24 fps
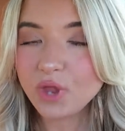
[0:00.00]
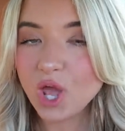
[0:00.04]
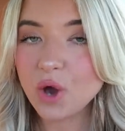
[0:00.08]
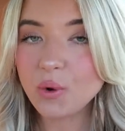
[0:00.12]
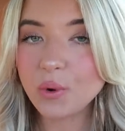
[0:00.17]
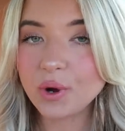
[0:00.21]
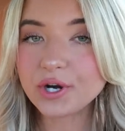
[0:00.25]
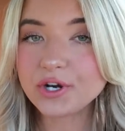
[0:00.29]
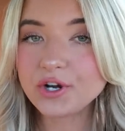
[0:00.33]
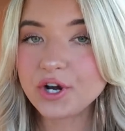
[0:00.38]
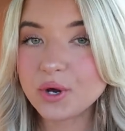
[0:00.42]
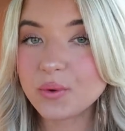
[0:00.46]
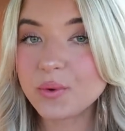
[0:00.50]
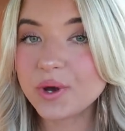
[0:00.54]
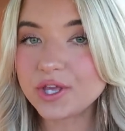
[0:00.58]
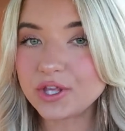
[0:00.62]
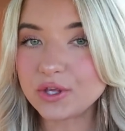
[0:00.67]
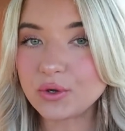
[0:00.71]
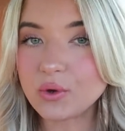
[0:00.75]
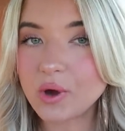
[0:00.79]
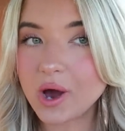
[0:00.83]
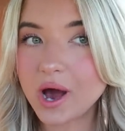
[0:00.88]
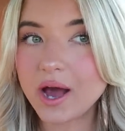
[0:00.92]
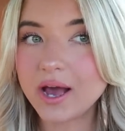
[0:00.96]
I want to know what
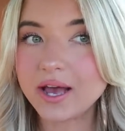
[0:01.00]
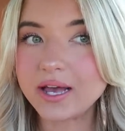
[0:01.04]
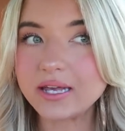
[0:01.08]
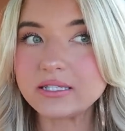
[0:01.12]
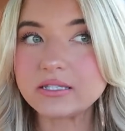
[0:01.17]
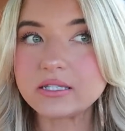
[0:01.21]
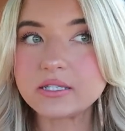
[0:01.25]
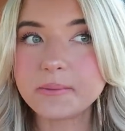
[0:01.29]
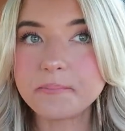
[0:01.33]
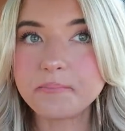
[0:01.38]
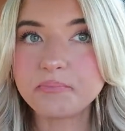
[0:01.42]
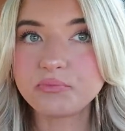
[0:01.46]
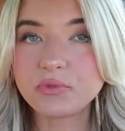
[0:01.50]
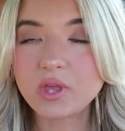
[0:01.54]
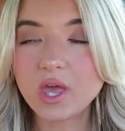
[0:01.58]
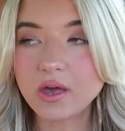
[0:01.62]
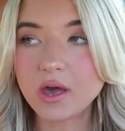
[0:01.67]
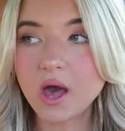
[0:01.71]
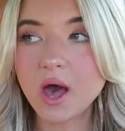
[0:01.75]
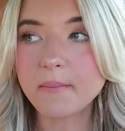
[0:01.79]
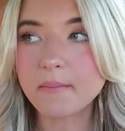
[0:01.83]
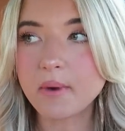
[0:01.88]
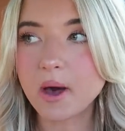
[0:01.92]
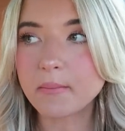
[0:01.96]
you guys can
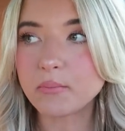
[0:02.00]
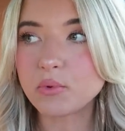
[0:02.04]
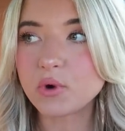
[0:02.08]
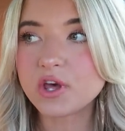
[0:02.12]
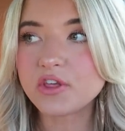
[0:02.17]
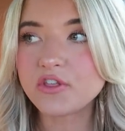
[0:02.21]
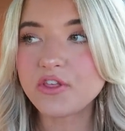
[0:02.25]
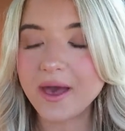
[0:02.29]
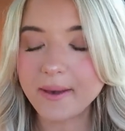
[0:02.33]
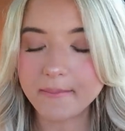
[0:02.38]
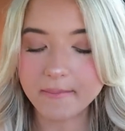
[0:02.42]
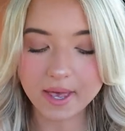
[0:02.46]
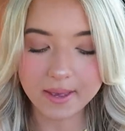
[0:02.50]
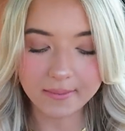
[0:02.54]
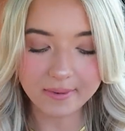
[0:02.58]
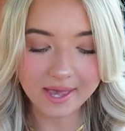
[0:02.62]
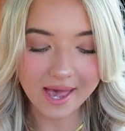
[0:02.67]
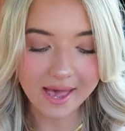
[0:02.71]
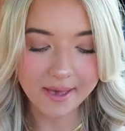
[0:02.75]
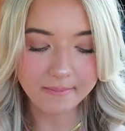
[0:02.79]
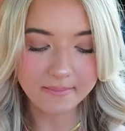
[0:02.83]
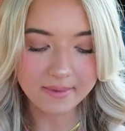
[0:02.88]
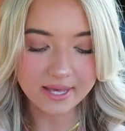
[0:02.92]
come up with that maybe I